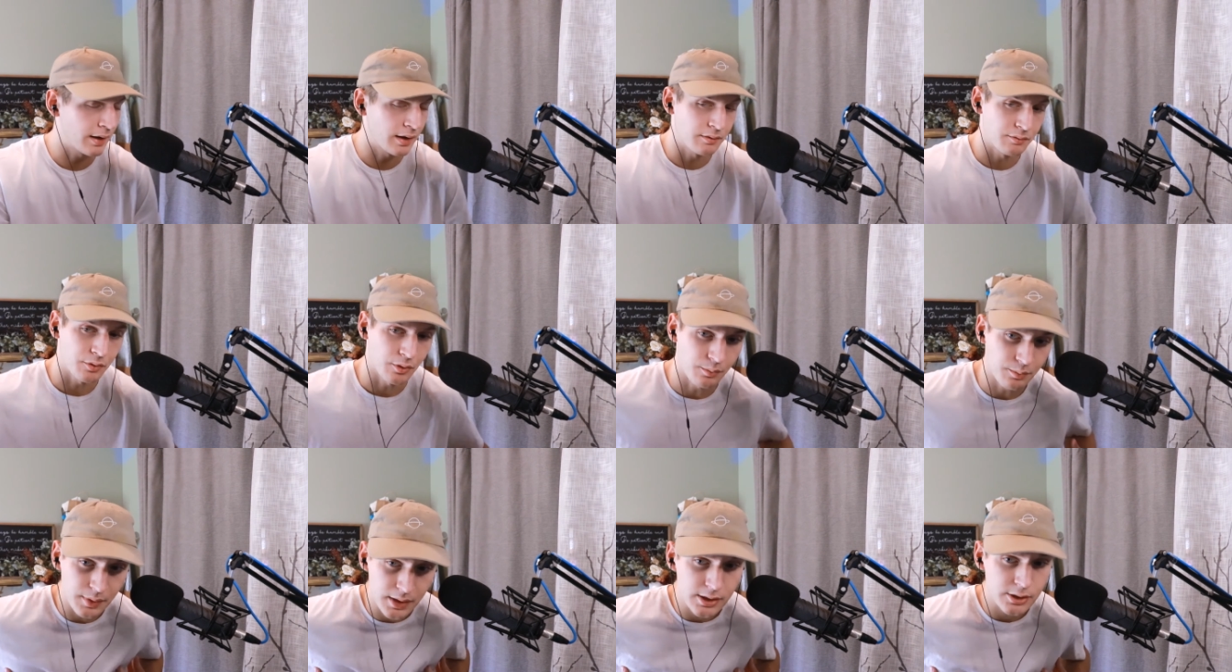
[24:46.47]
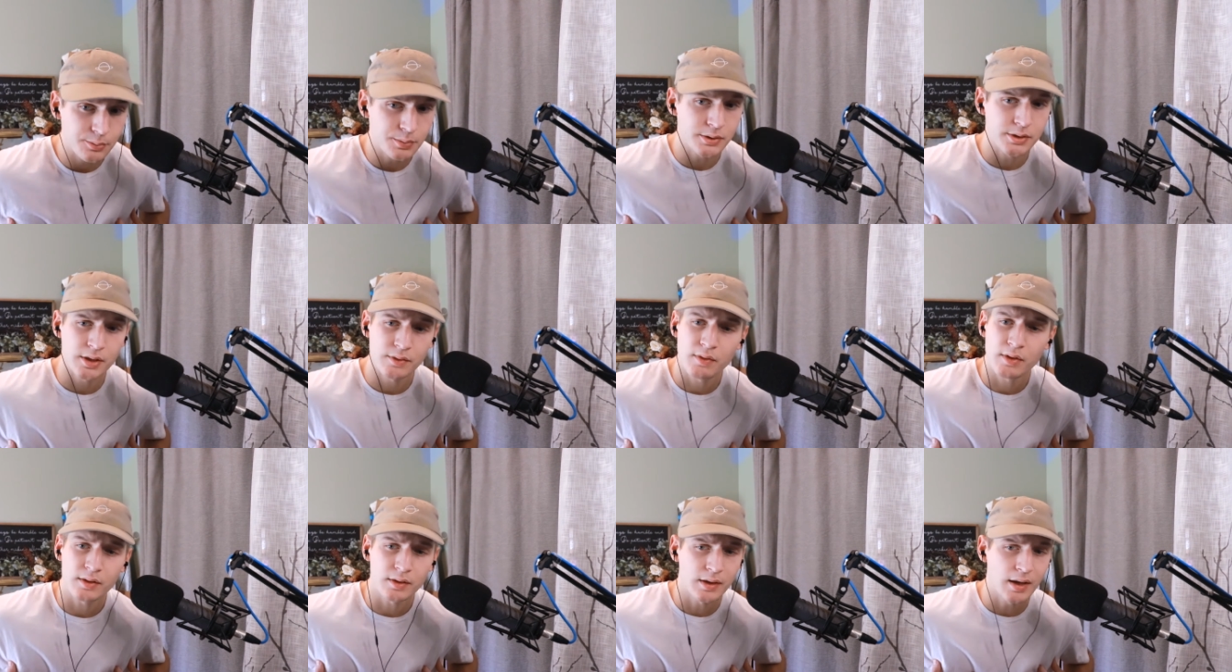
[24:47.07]
And for me
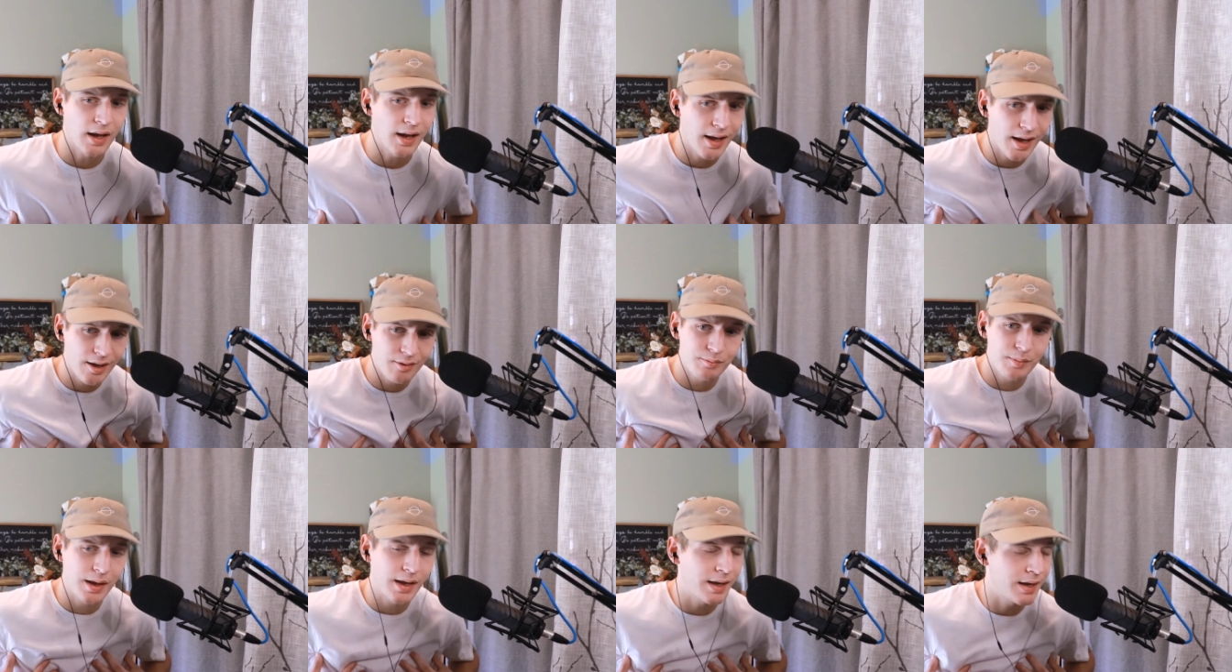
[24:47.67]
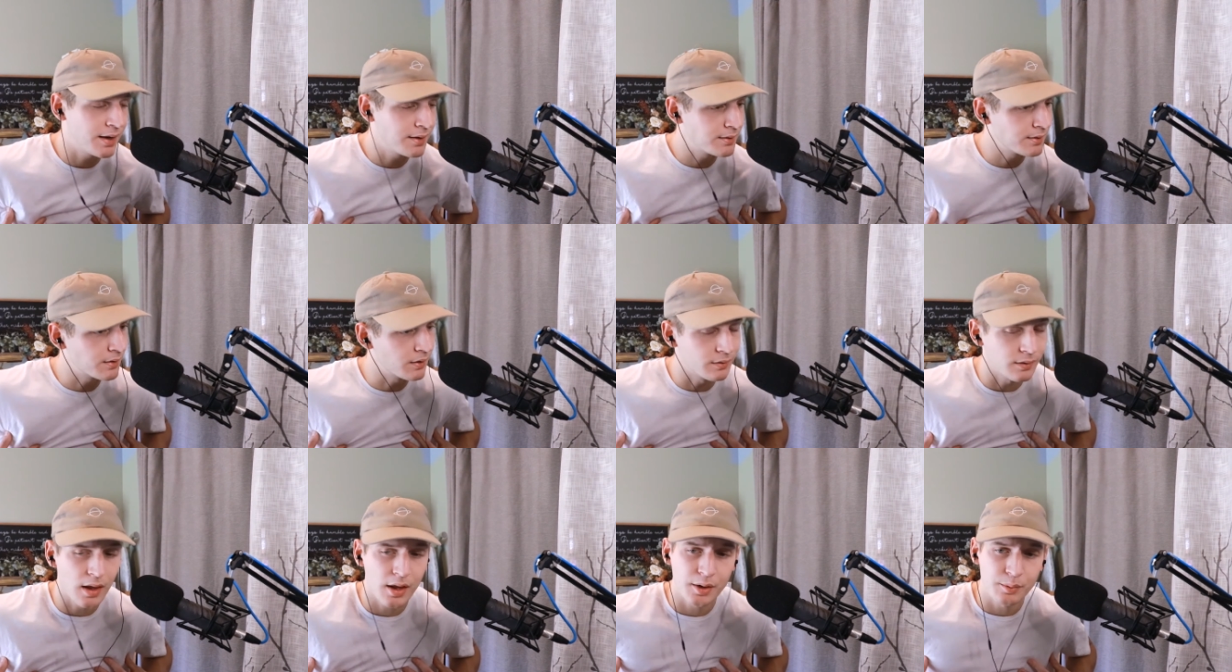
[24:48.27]
specifically, I have my hand in a
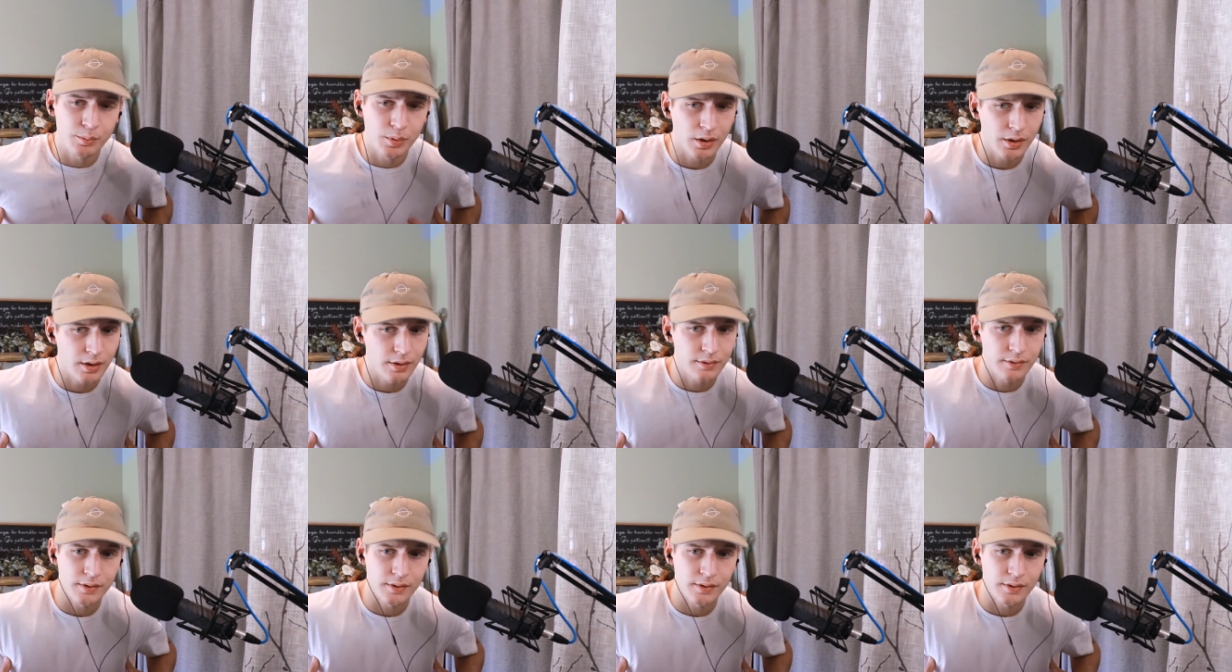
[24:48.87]
lot of buckets